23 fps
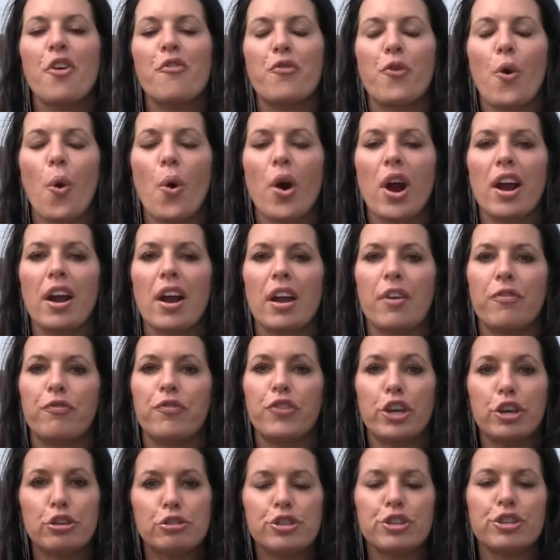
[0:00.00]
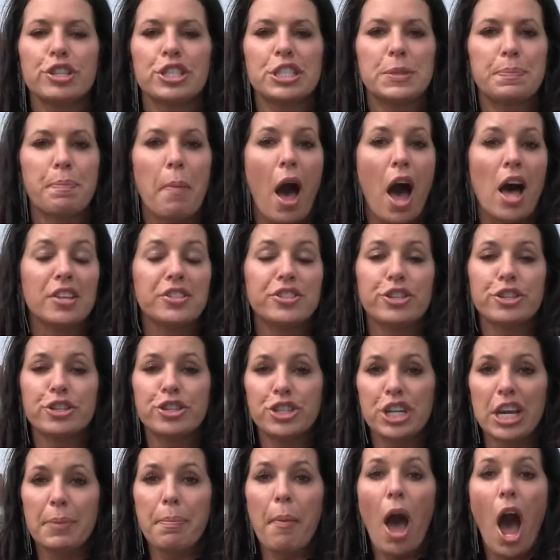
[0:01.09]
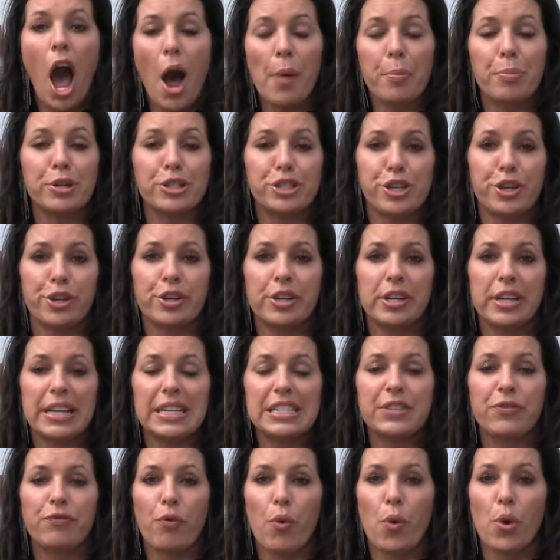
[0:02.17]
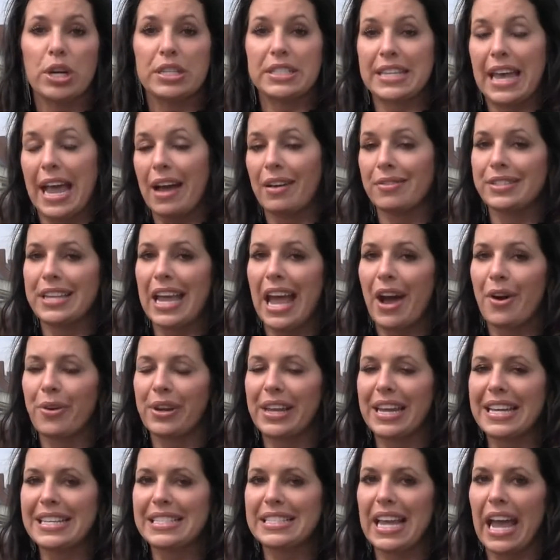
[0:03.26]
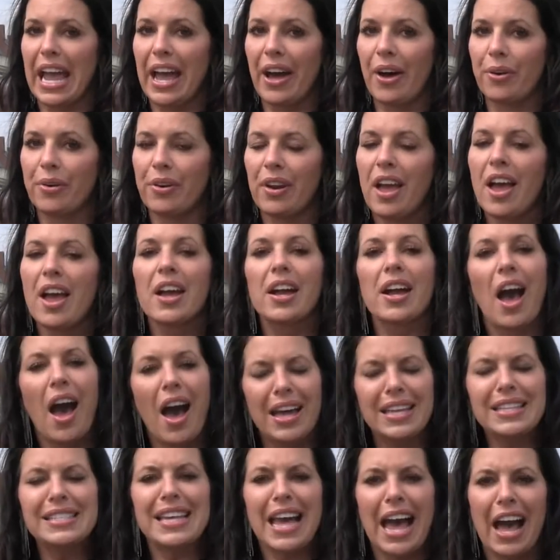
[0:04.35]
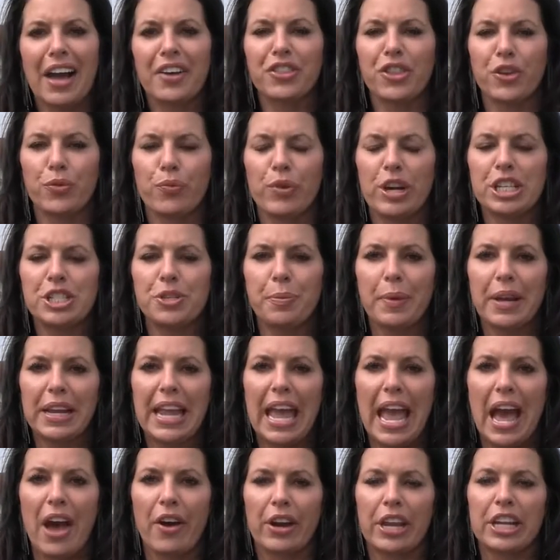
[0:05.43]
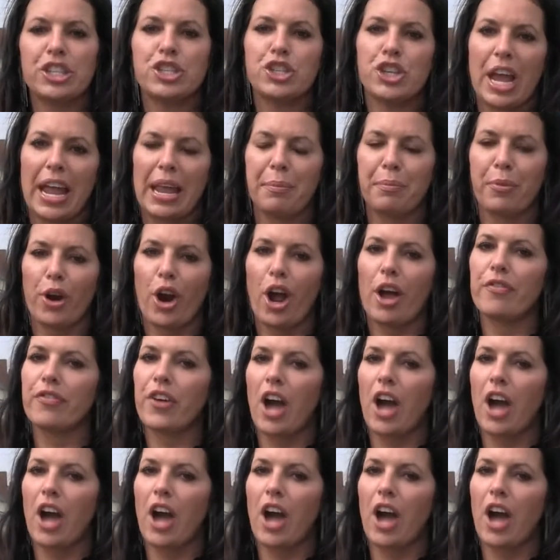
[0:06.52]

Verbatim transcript: For future sponsorship opportunities for Downtown Get Down, contact the Richmond County Chamber of